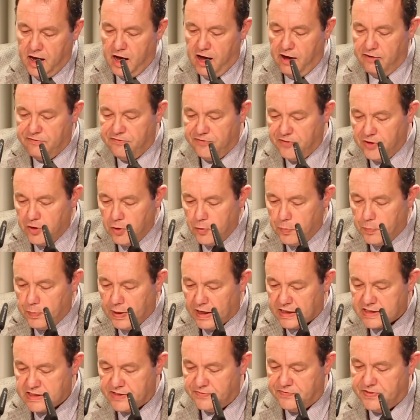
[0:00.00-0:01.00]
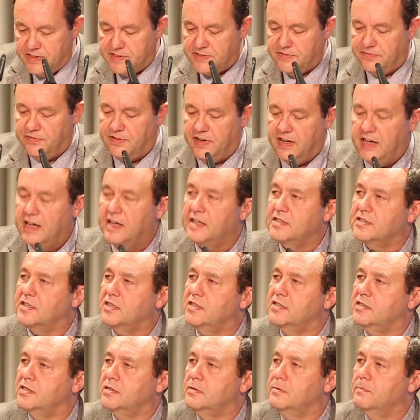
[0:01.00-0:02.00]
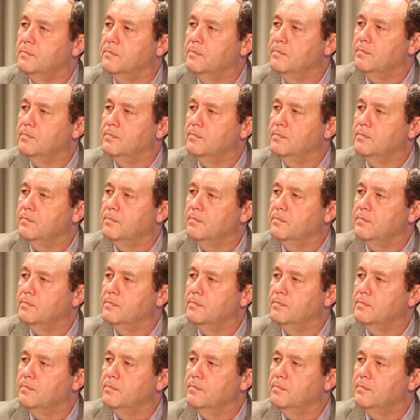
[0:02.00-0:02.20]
a few pacifist phrases,